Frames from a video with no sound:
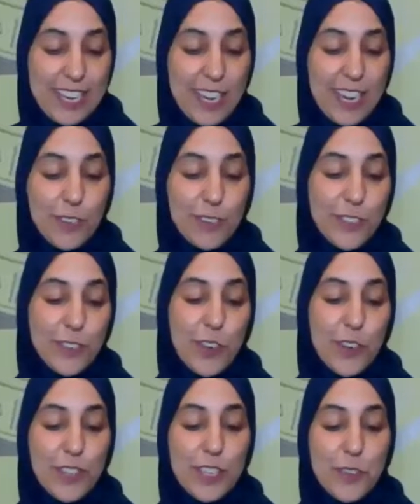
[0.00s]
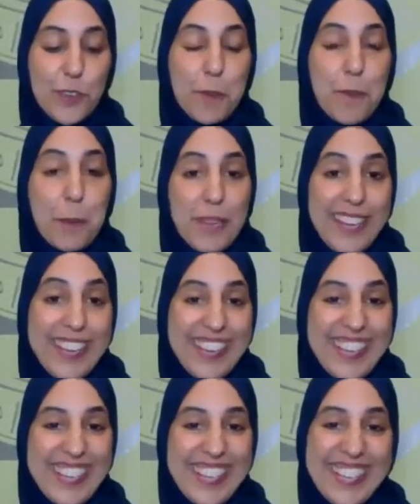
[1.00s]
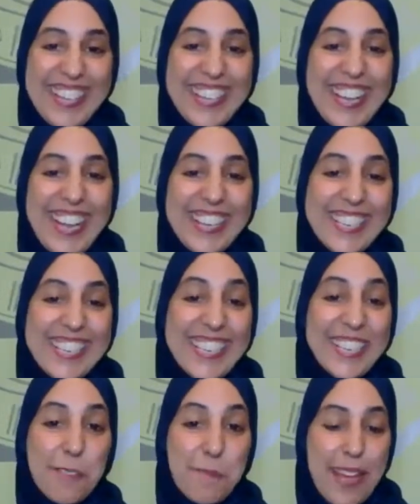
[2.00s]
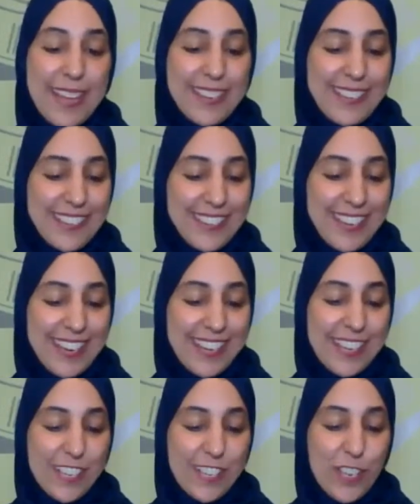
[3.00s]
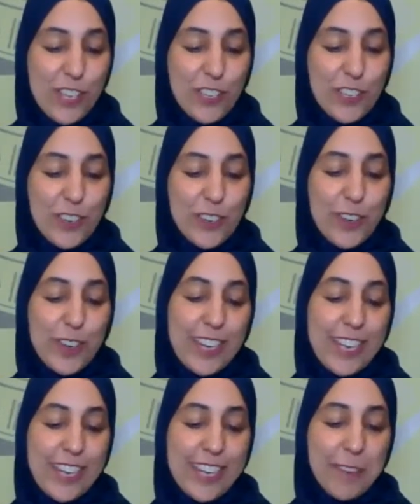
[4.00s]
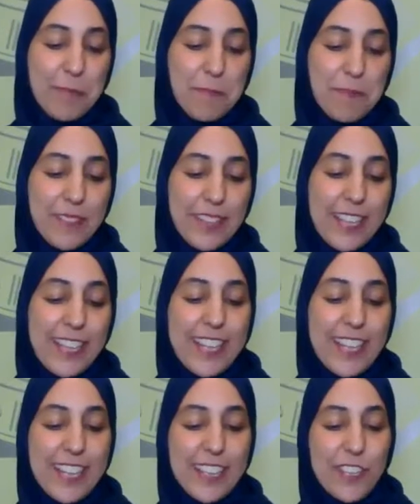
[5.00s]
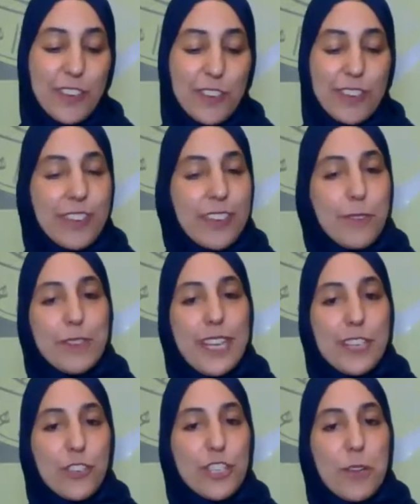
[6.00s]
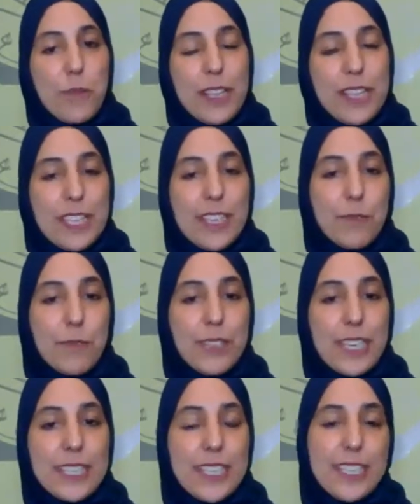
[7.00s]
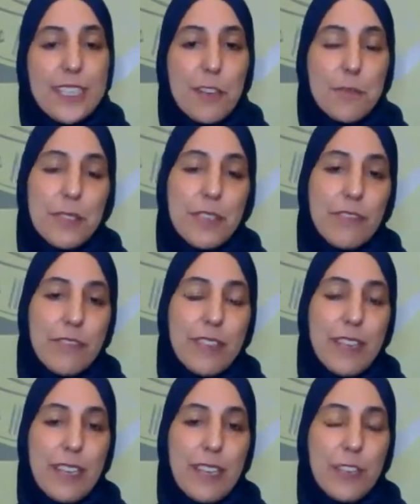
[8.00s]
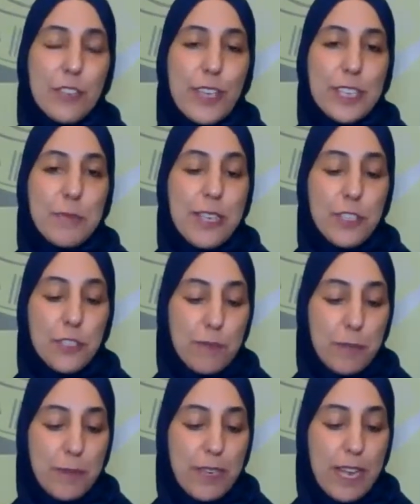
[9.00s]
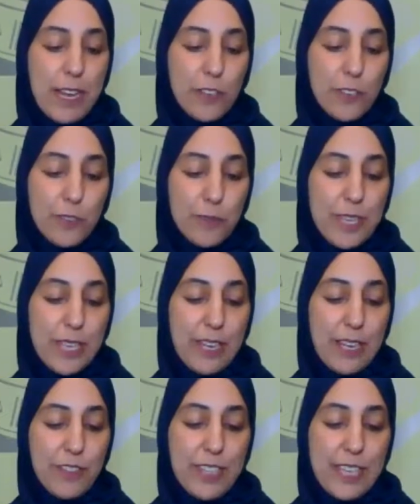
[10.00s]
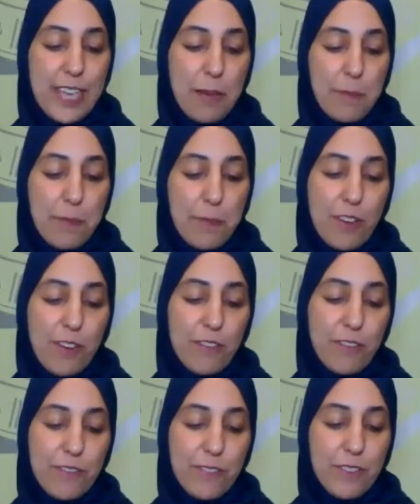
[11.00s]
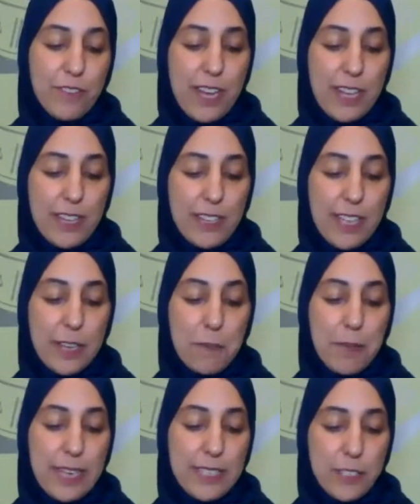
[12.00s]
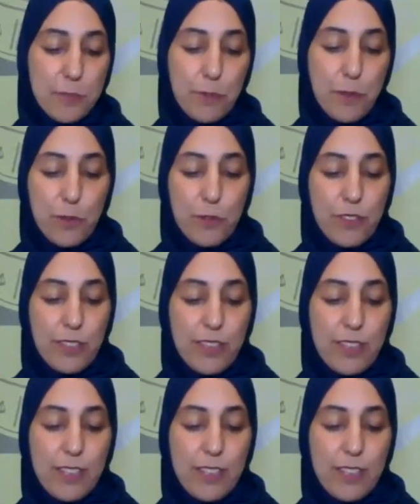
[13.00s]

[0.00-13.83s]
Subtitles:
I also know that you're a mommy and a single parent, right? So you would like to share with us in terms of to explain to people how do we cover the gap of the father and balance both